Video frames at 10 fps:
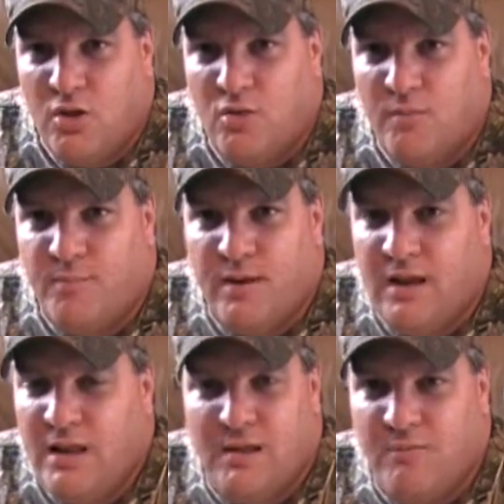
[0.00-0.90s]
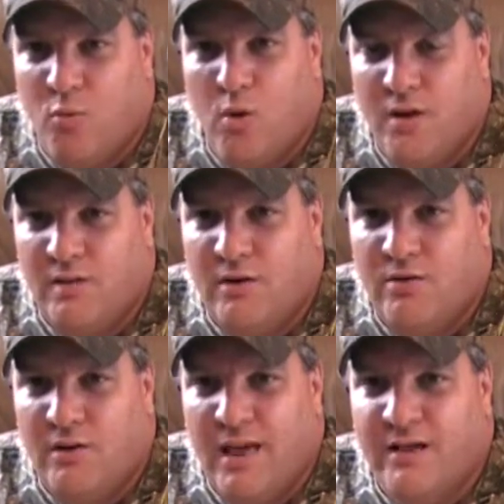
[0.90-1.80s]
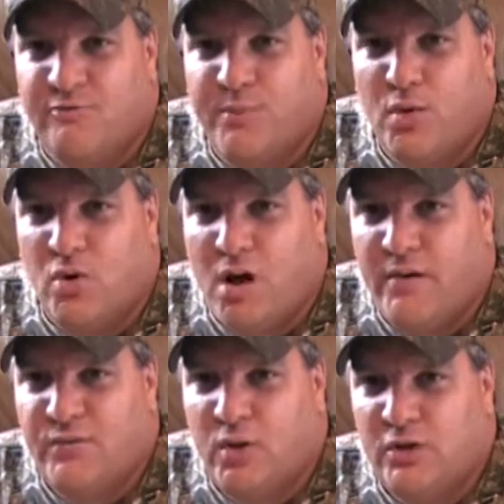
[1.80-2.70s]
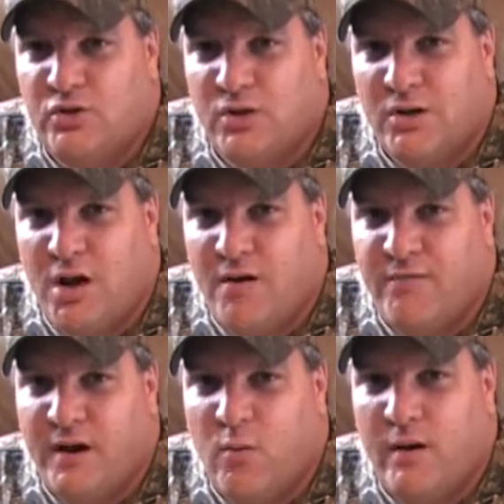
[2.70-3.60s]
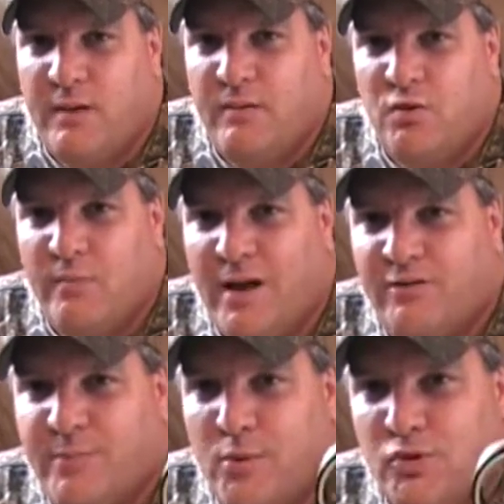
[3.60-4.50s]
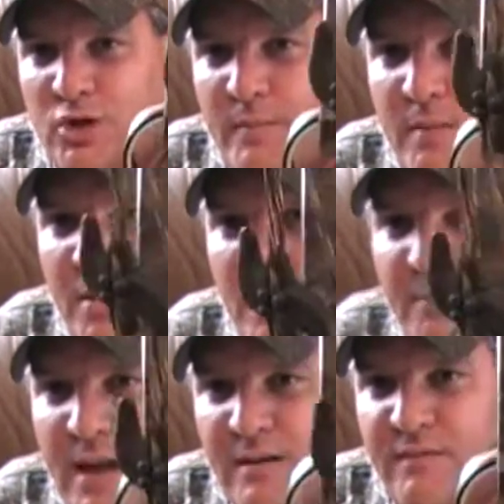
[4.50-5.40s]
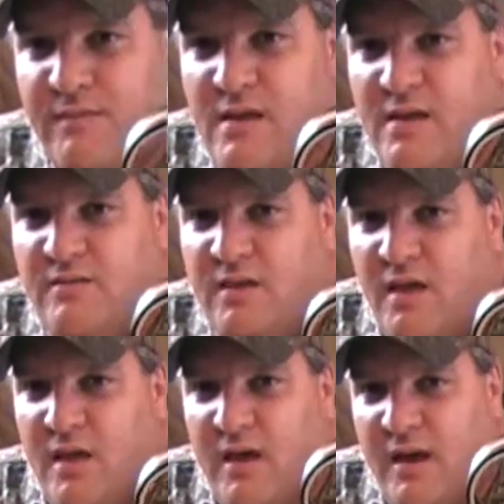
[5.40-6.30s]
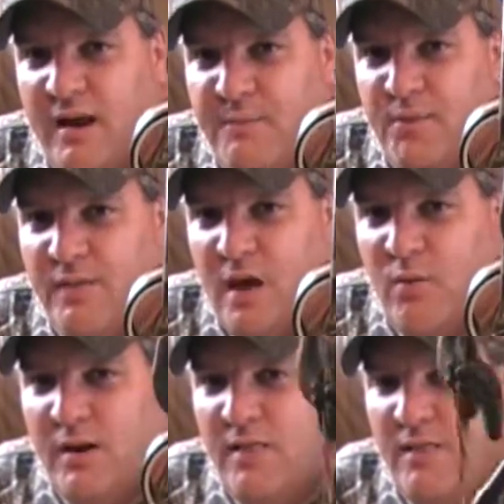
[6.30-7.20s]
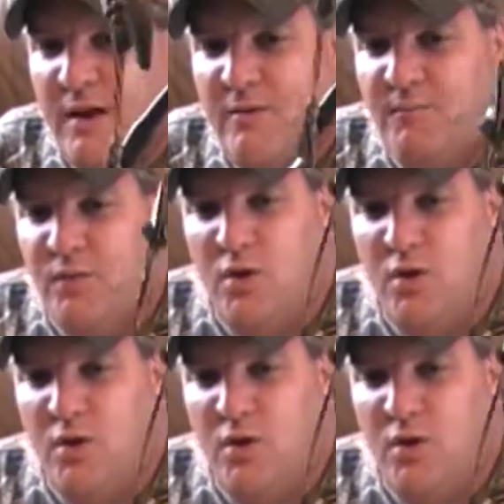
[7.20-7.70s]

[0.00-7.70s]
completely, one of the little legs broke off, so I took it off and I went into Bass Pro Shop. I bought a pack of these and I put that one in there.